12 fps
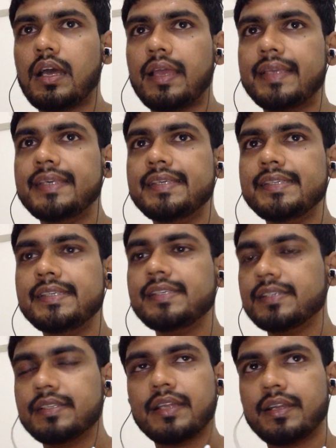E,
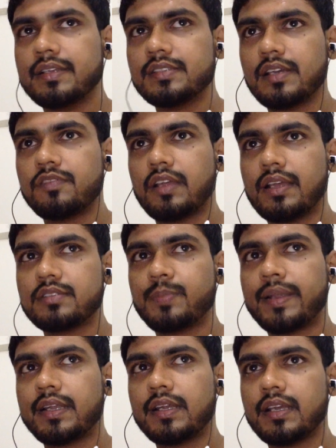that is
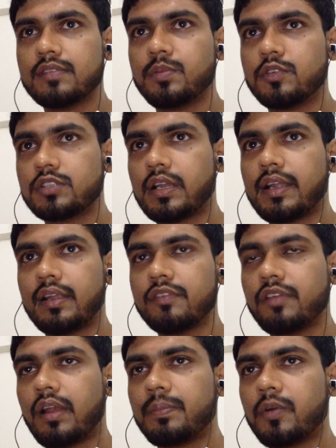expected exposure at
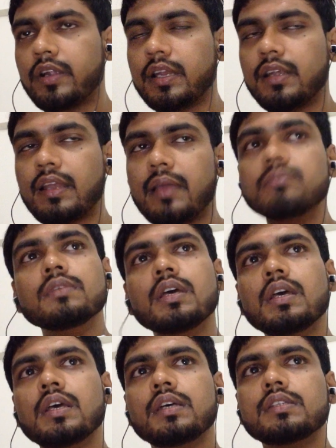different point in time,
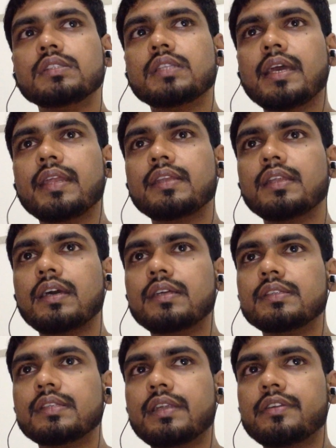then
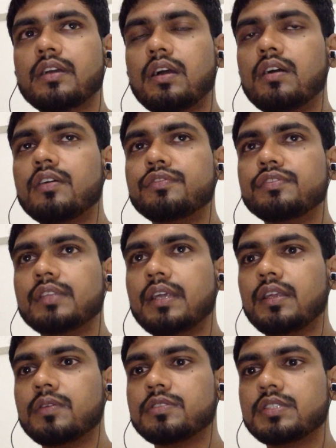that curve
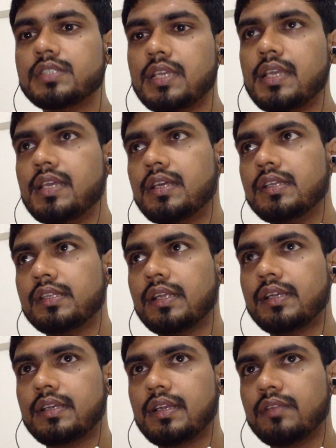that you see,
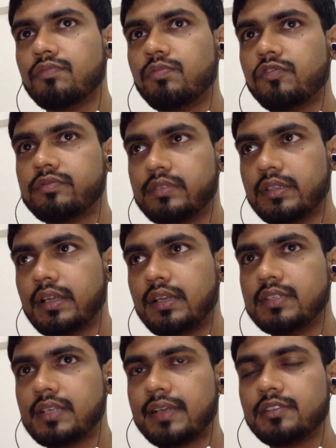that
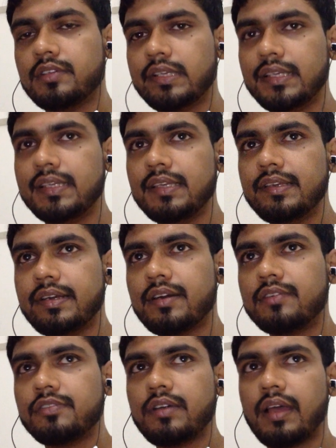is actually E
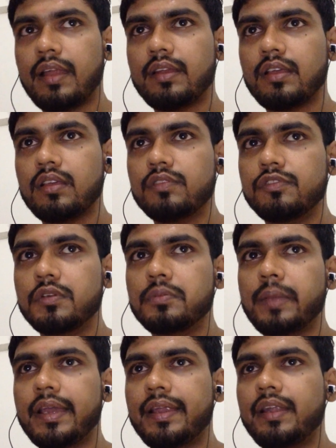curve. And if you
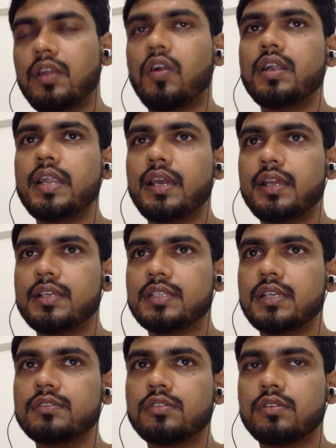make it
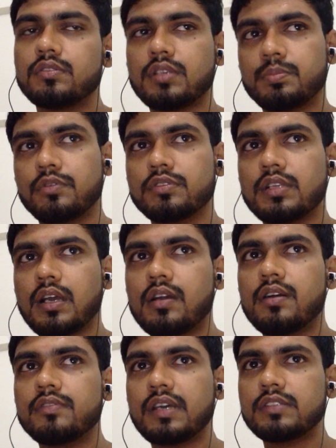non-decreasing, so suppose the
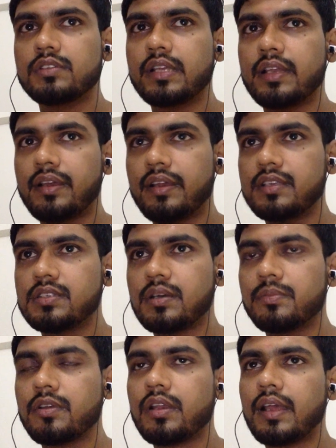curve actually increase
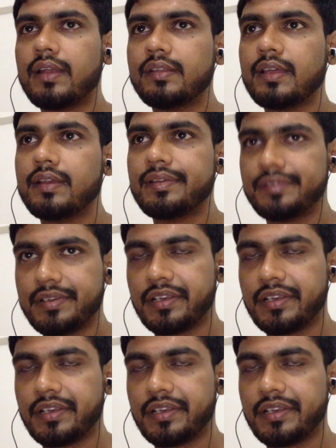somewhere and then it